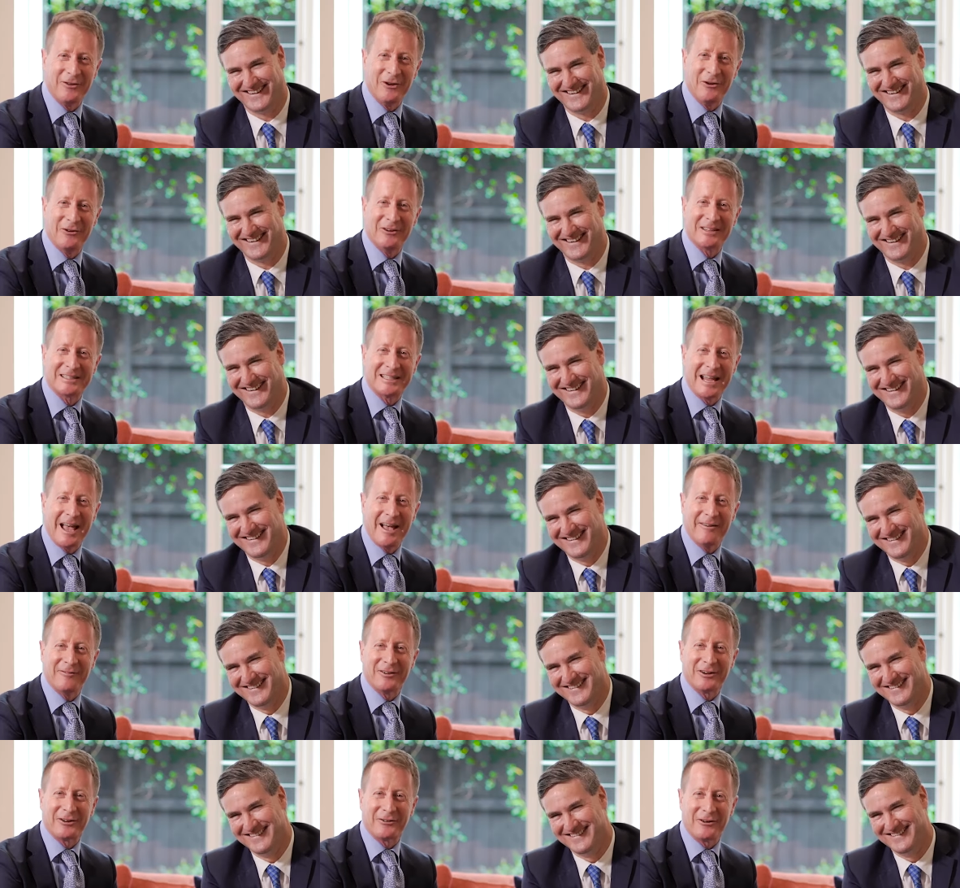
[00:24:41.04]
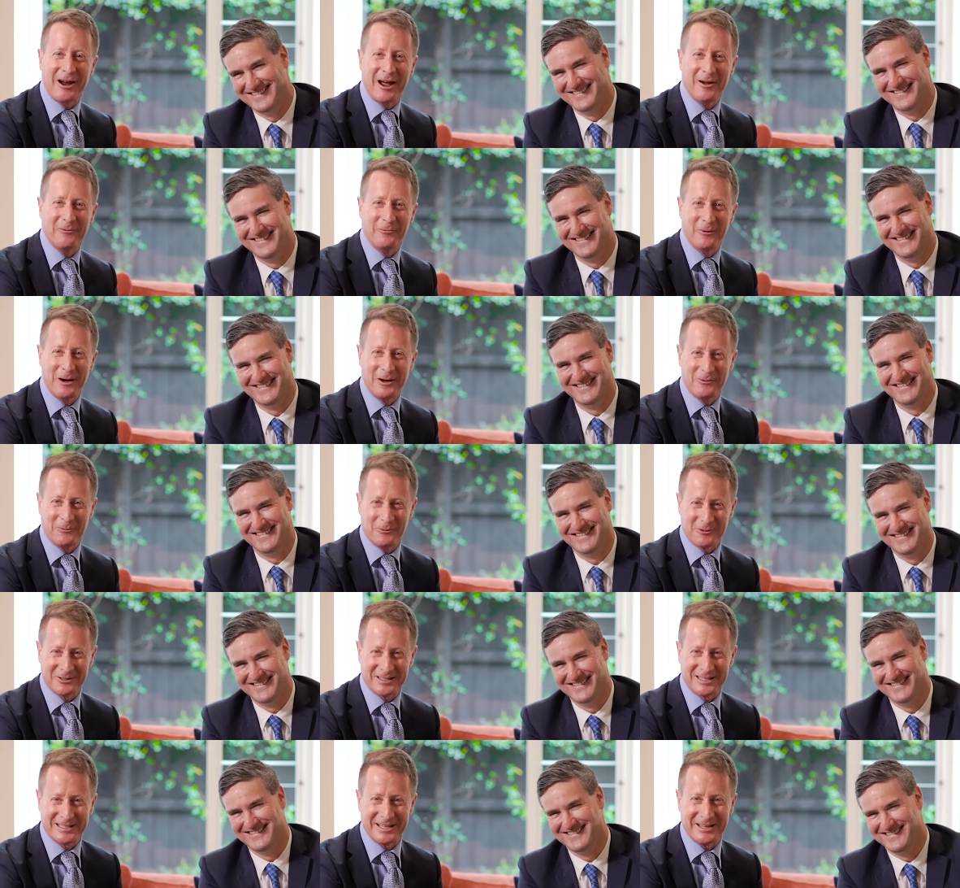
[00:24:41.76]
Speaker 1: Viewers, have a great week.
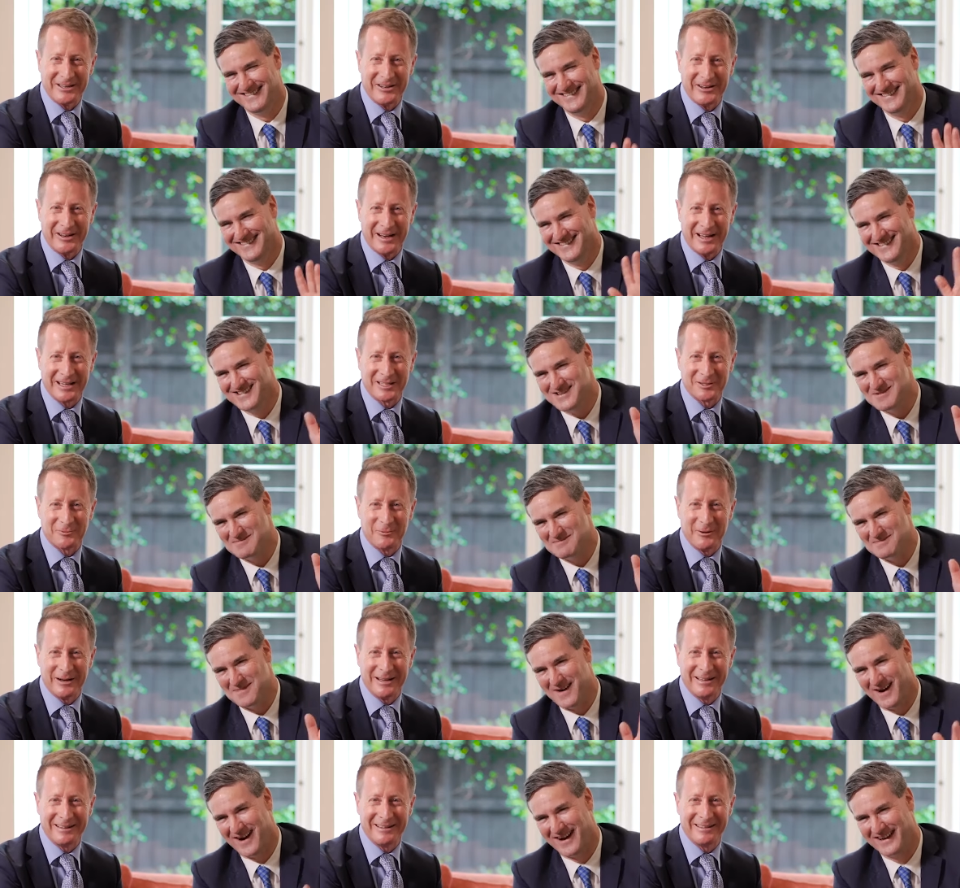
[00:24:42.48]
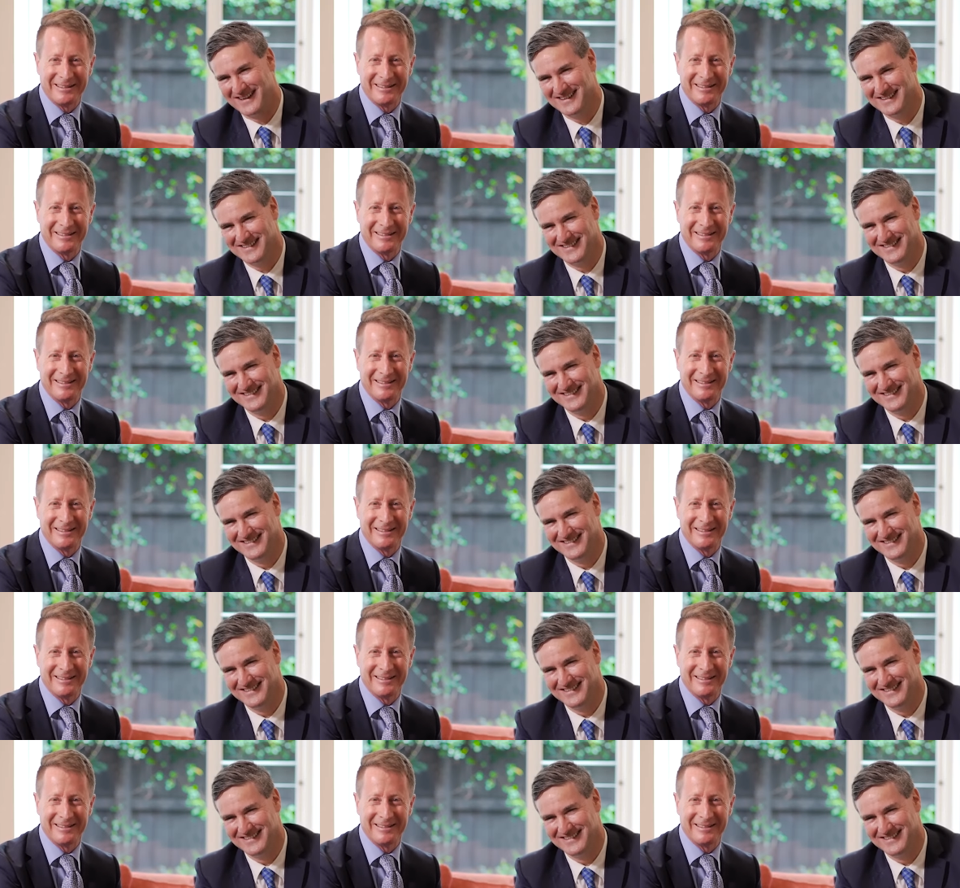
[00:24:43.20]
We'll see you next week. Bye.